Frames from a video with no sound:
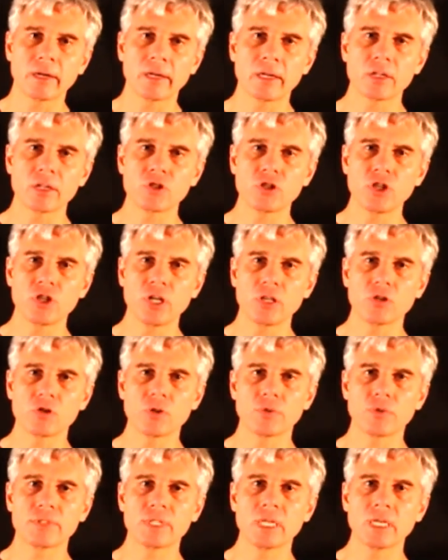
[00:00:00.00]
exchange
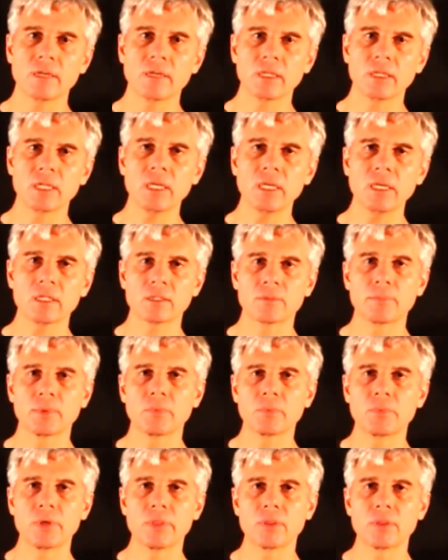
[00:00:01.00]
of secret keys
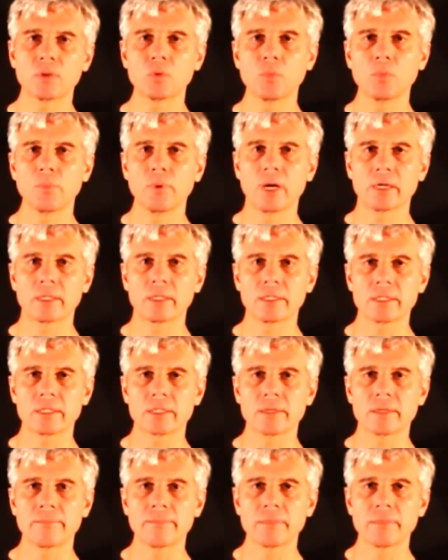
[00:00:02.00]
between the two parties.